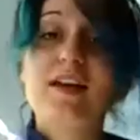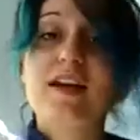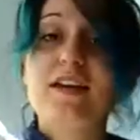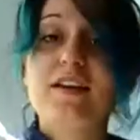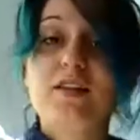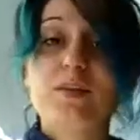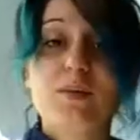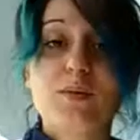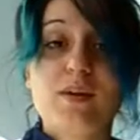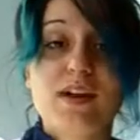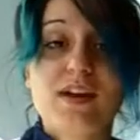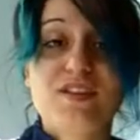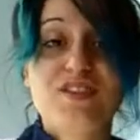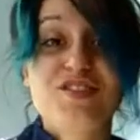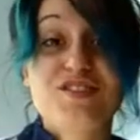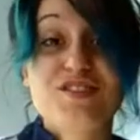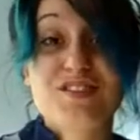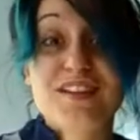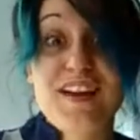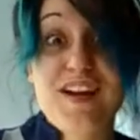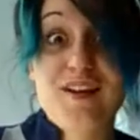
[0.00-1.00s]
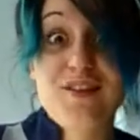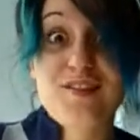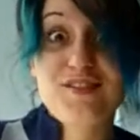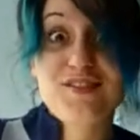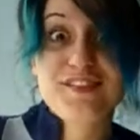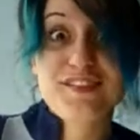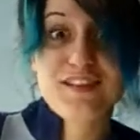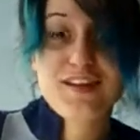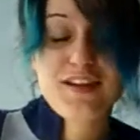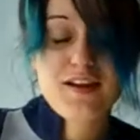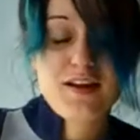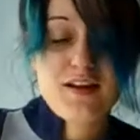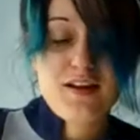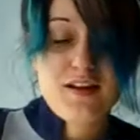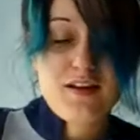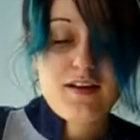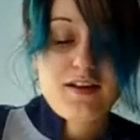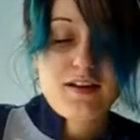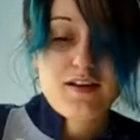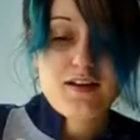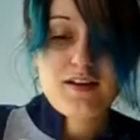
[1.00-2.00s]
like the way it turned out.
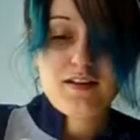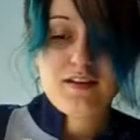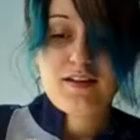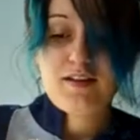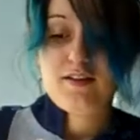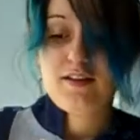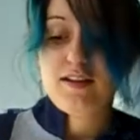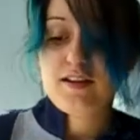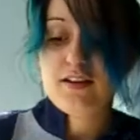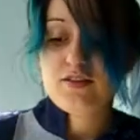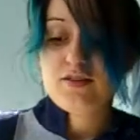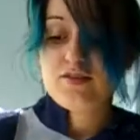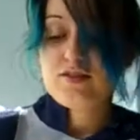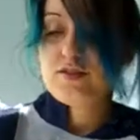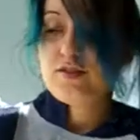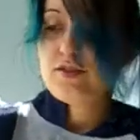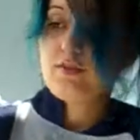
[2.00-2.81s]
Here, I can show